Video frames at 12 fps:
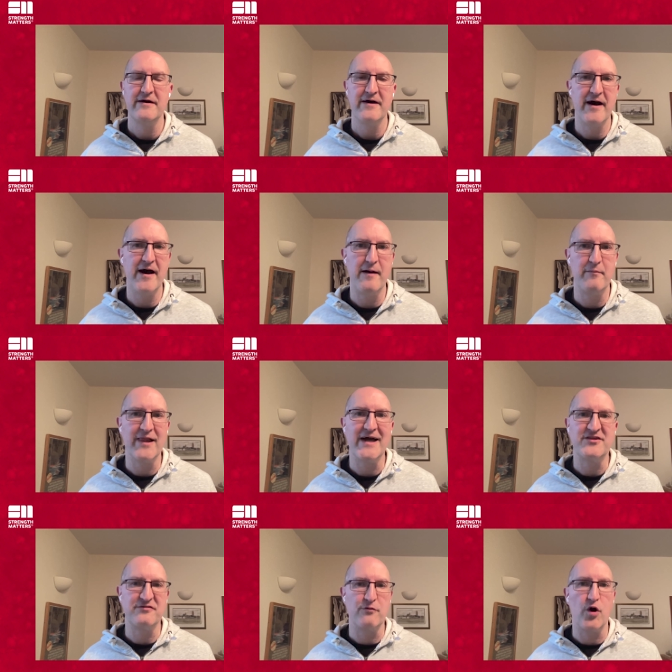um,
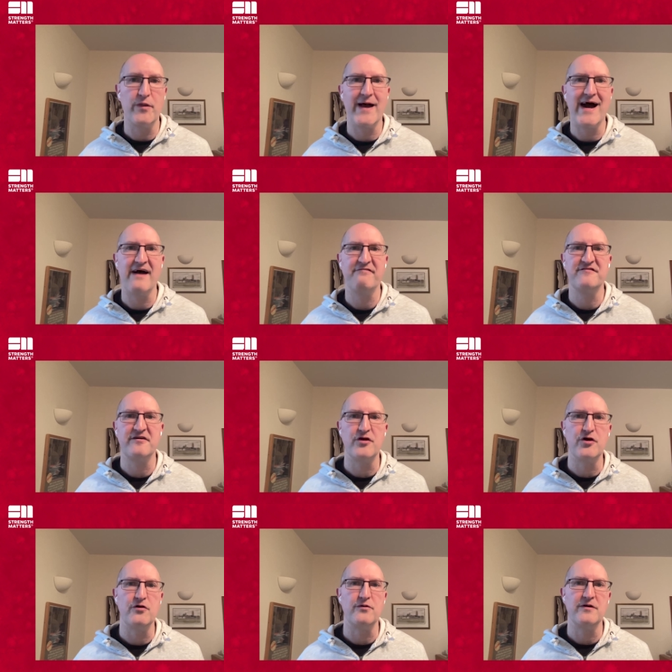later on that
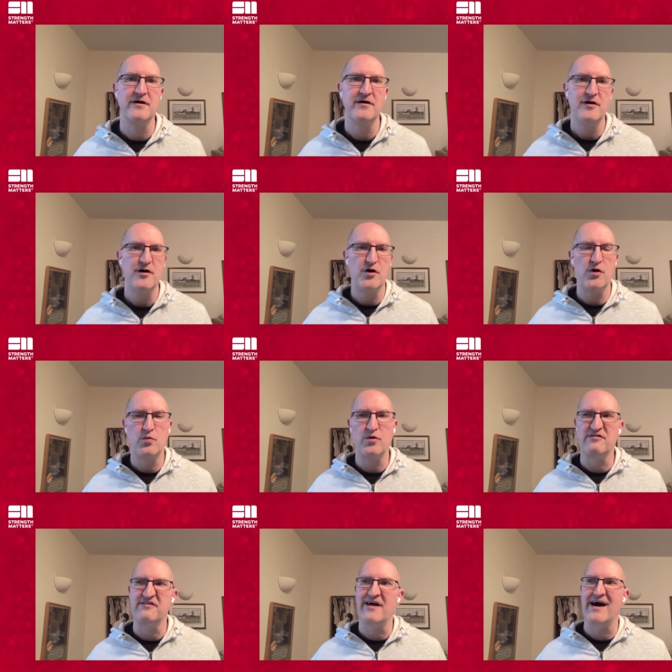afternoon who
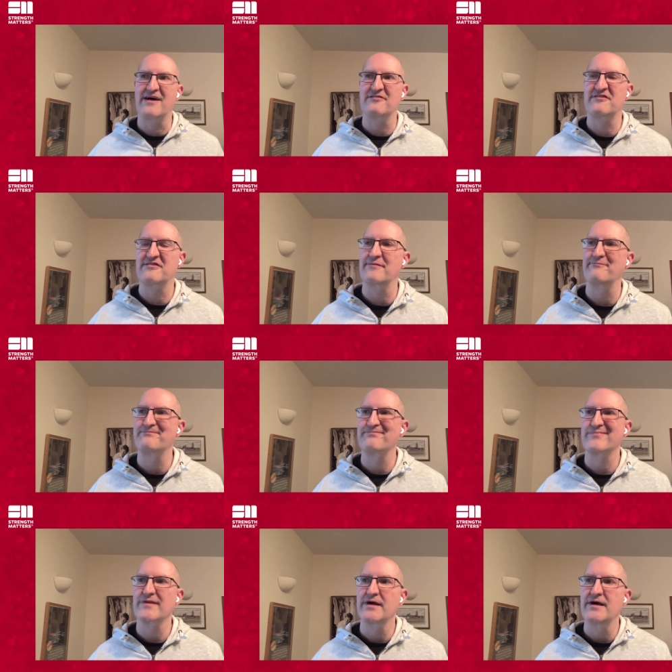was that,
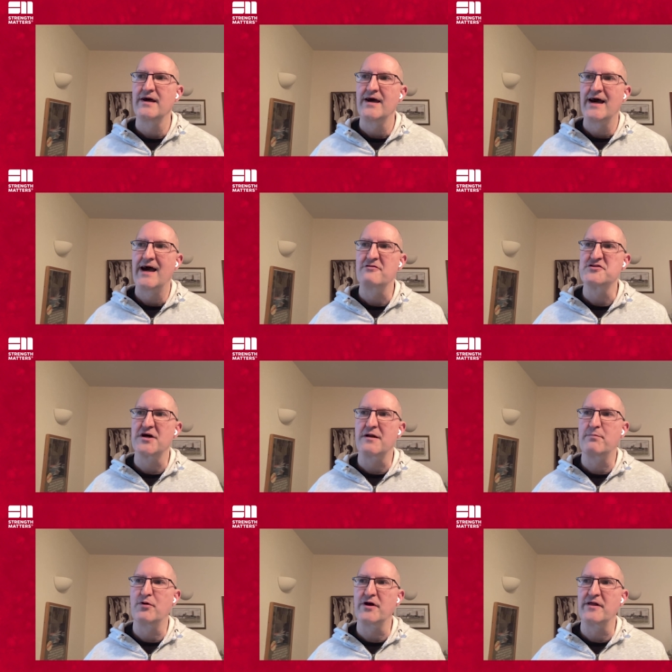how should I
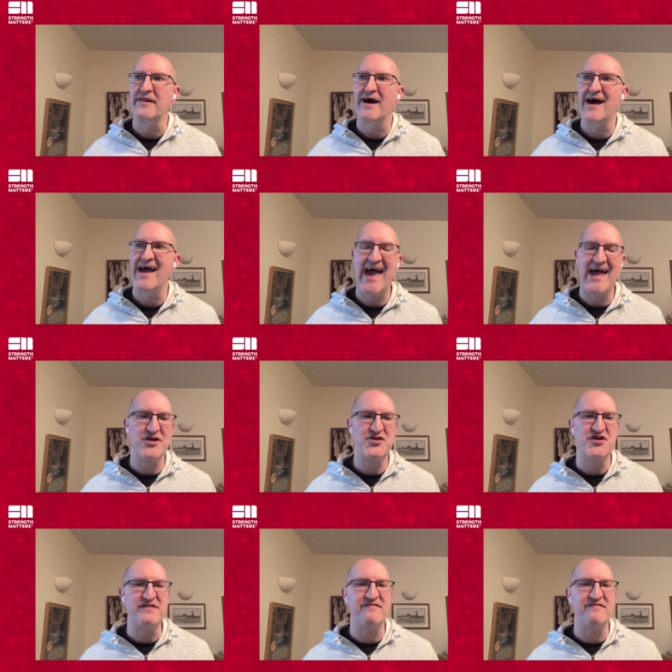put it, that energy